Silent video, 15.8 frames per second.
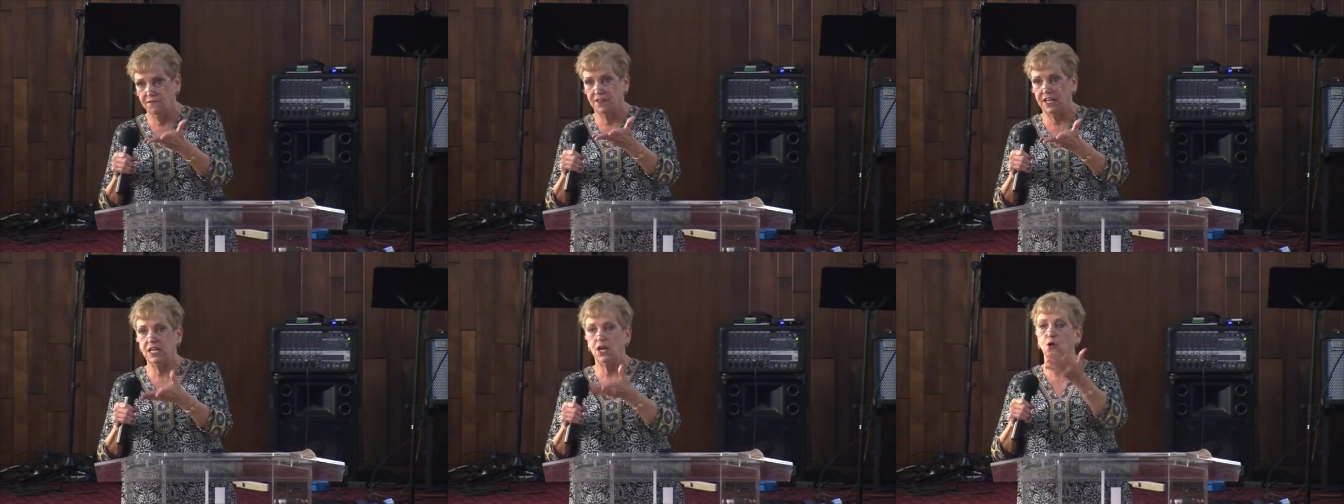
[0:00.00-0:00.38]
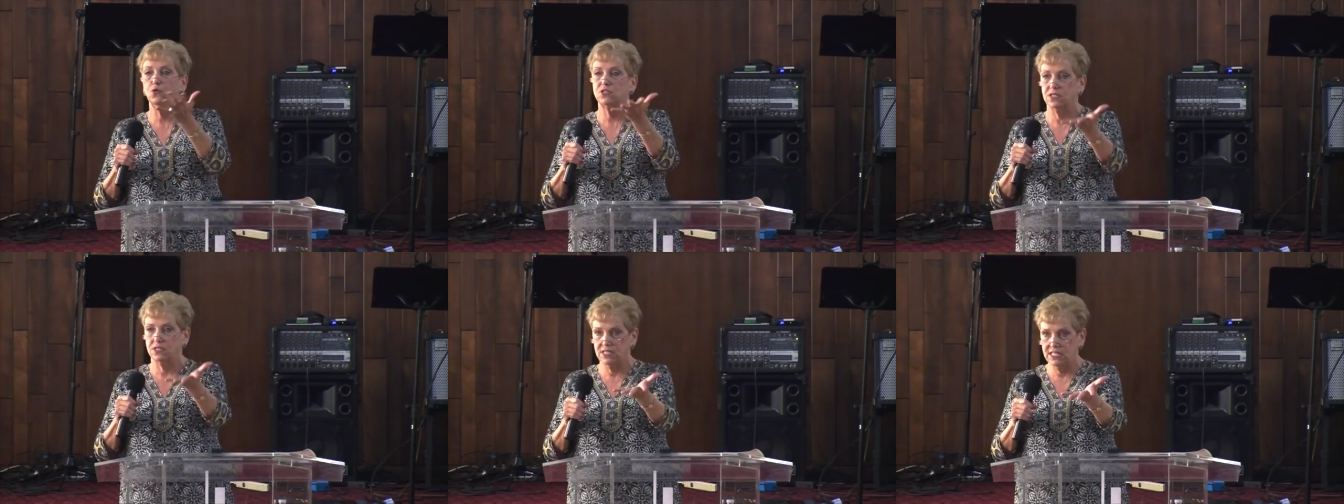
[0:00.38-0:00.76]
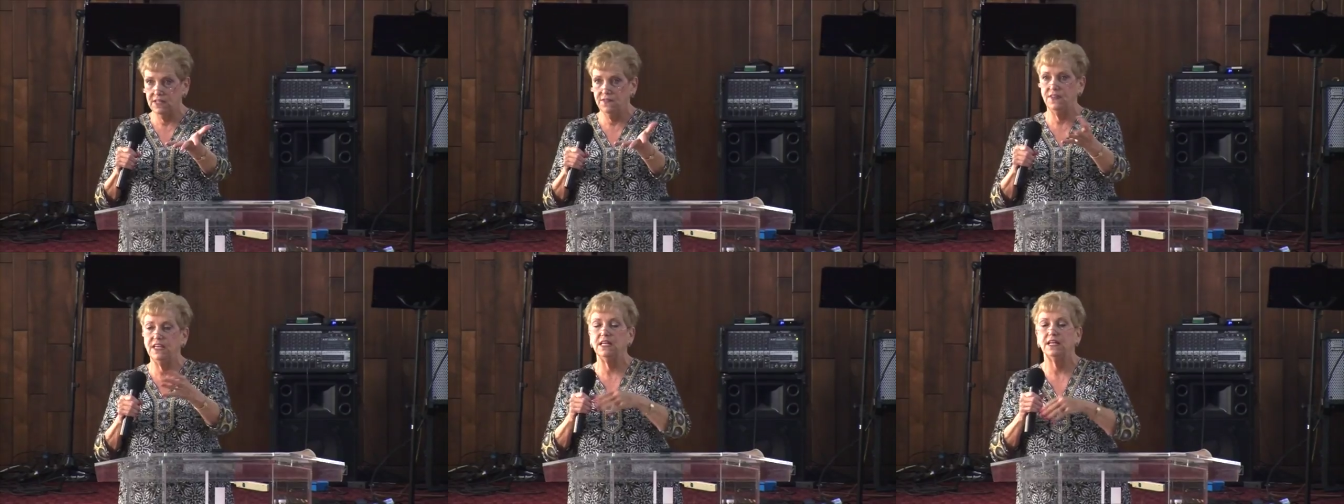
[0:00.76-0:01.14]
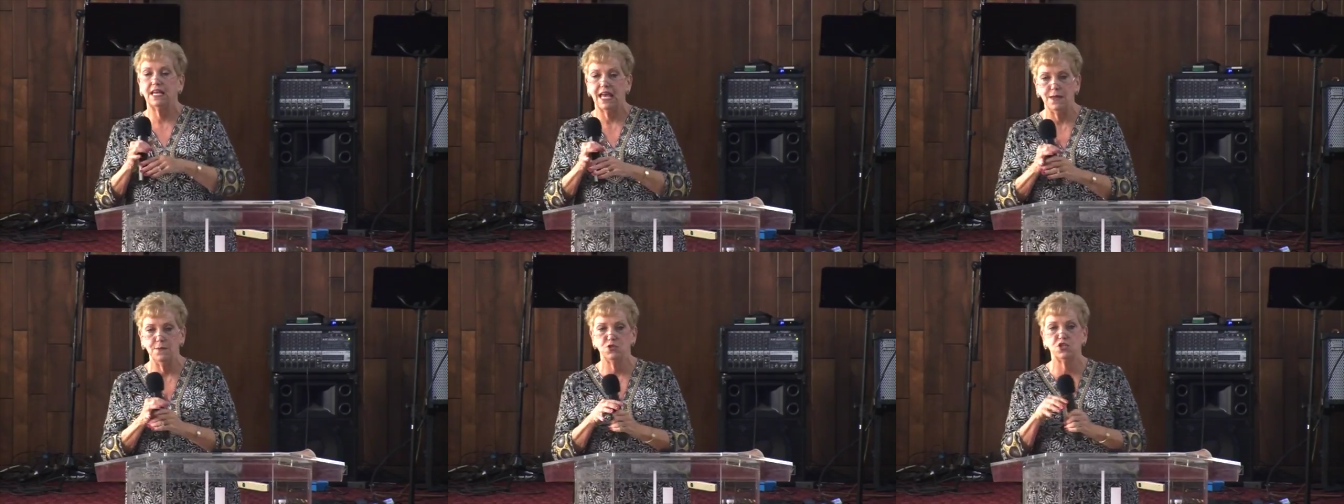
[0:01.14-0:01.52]
videos and TV and
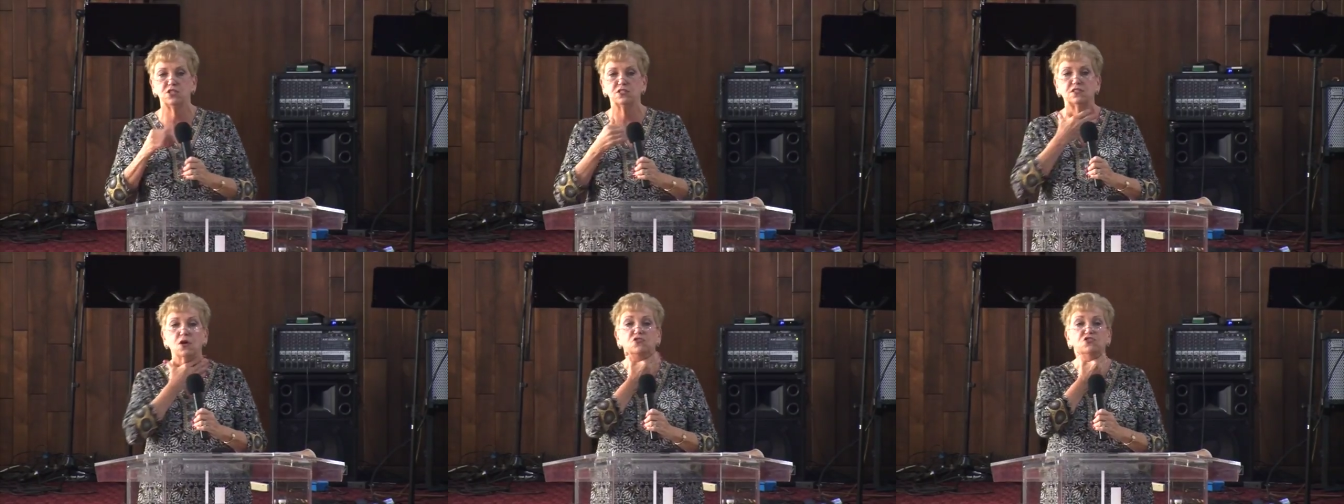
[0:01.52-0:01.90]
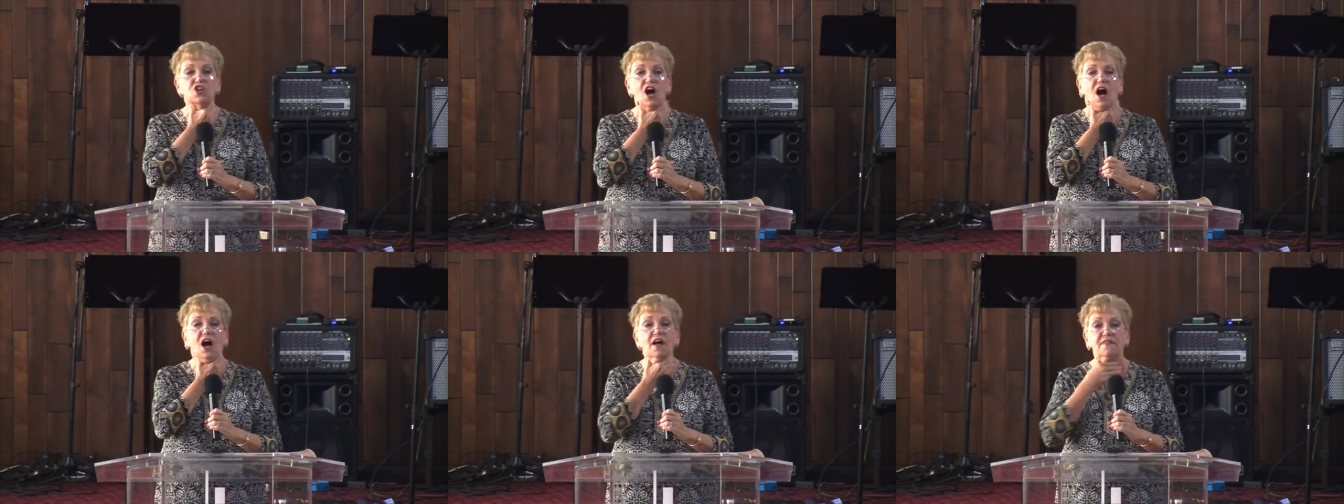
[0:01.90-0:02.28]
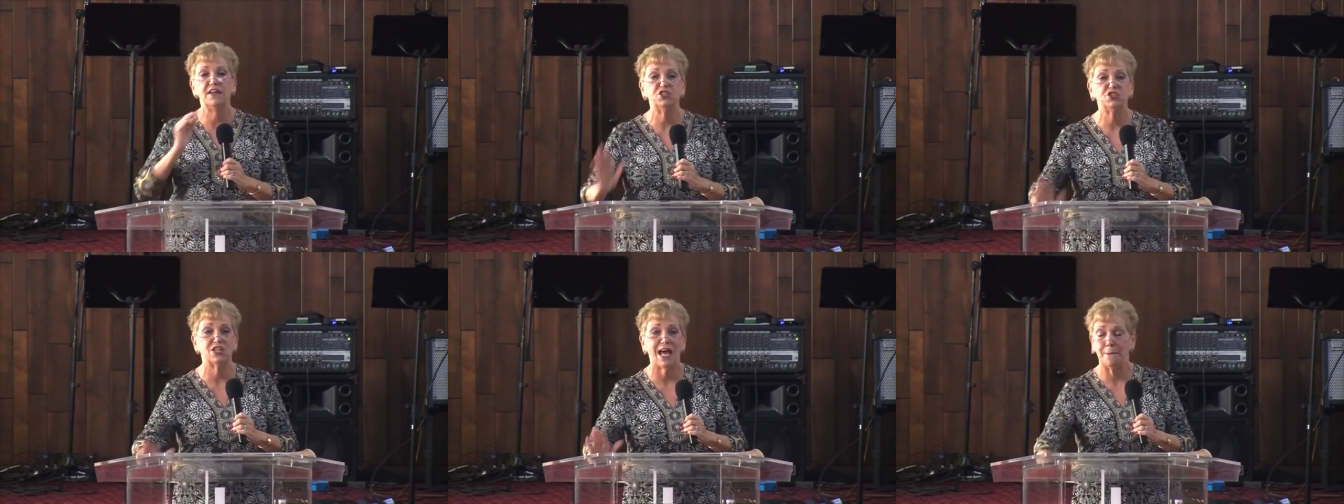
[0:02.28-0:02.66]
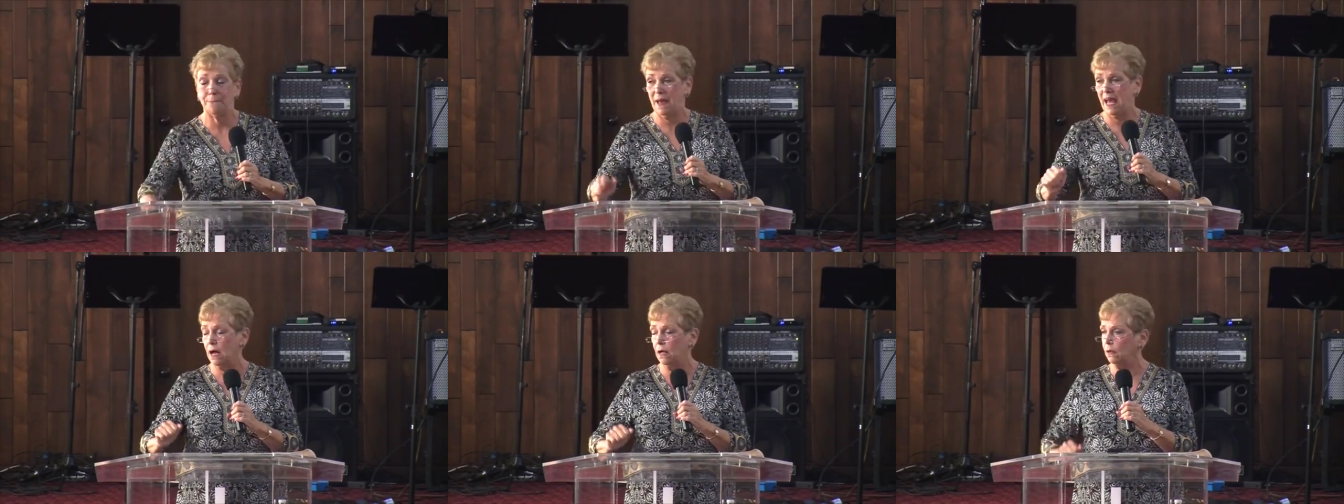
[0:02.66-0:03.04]
games, you just go, ch- and they chap
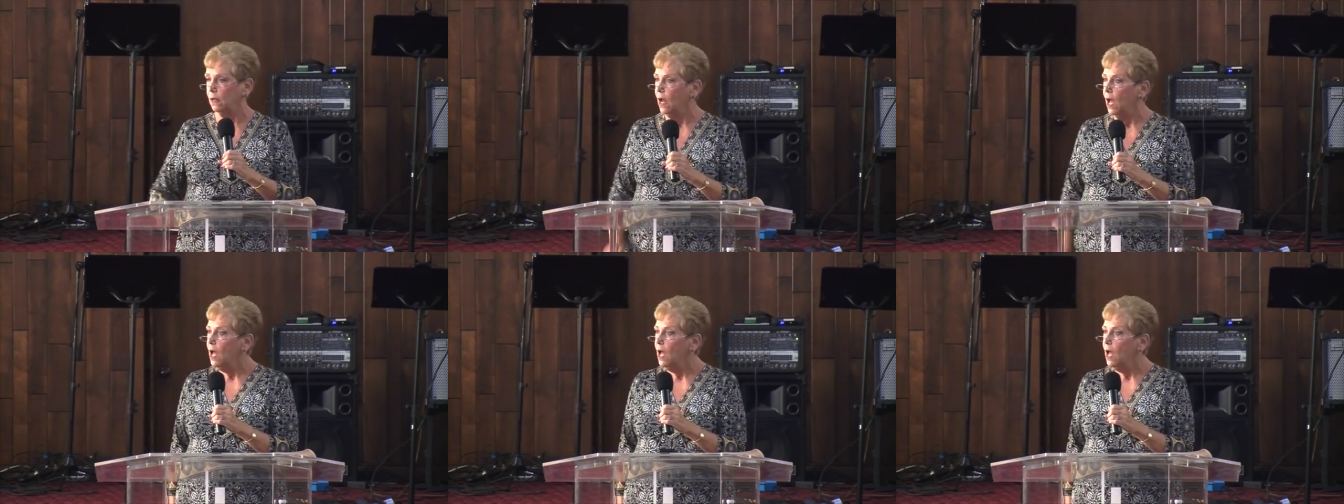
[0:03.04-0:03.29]
out.